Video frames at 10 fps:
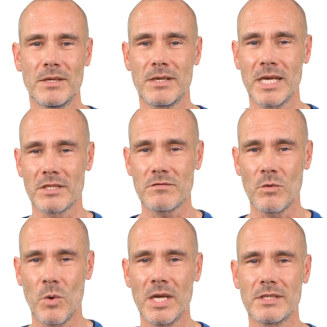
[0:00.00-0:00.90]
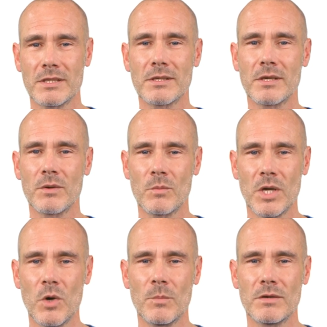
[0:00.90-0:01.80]
Thank you for watching.
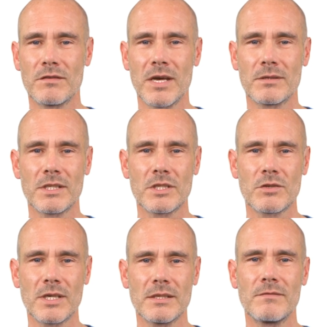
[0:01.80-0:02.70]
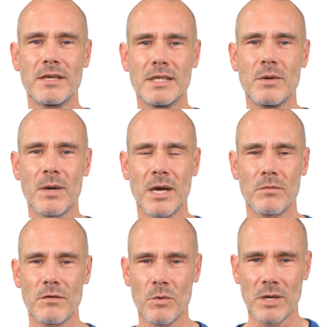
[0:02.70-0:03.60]
We hope you found this training video
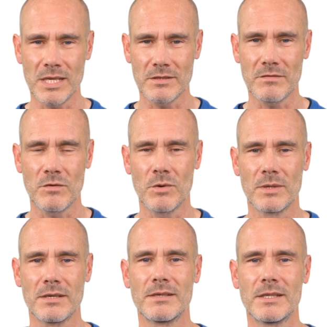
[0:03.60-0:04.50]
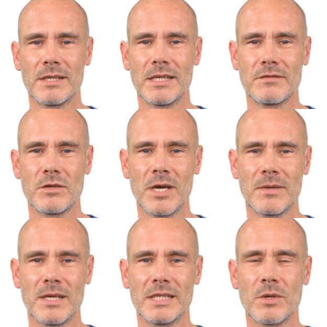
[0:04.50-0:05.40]
helpful and informative. If you
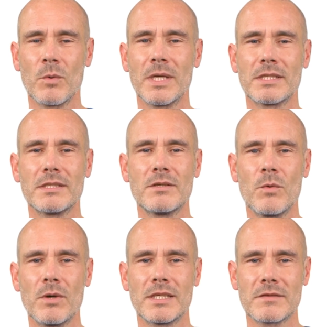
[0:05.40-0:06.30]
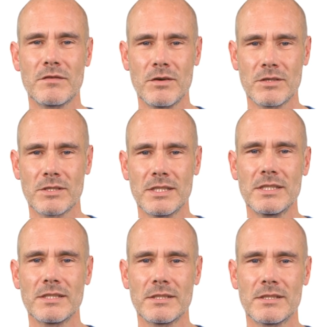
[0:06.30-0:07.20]
have any questions or need further
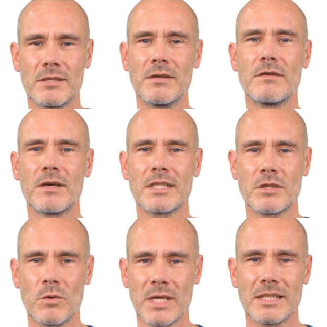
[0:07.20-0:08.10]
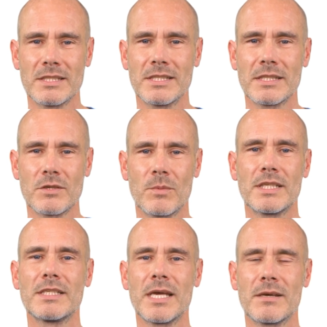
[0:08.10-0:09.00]
assistance, please don't hesitate to
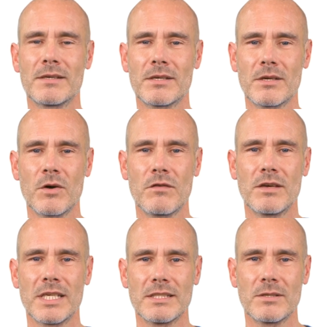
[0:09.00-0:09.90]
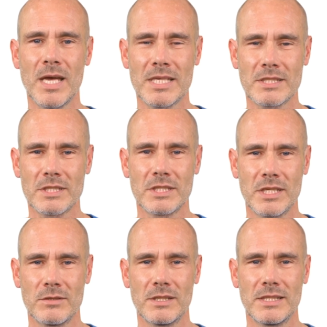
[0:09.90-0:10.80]
reach out. Don't forget to like,
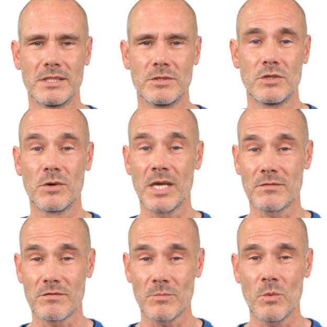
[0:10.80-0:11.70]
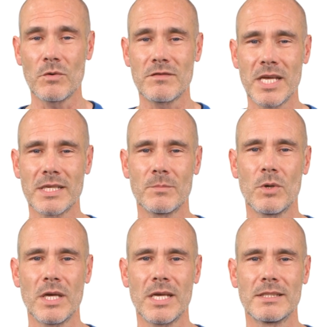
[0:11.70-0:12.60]
share, and subscribe for more valuable
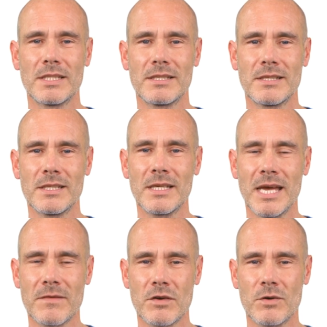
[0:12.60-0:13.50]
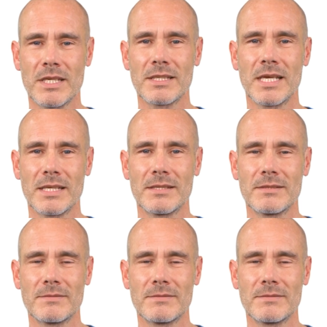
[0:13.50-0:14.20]
content. Have a great day.